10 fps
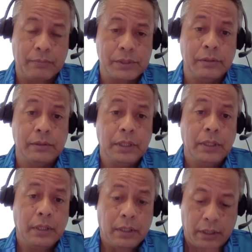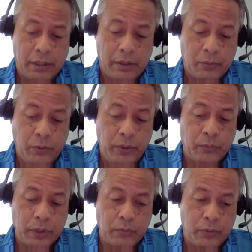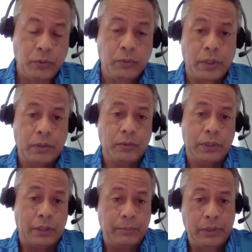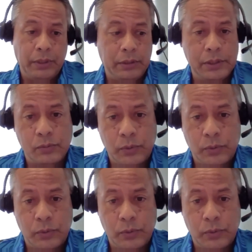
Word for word: So uh, we work when we work with the communities,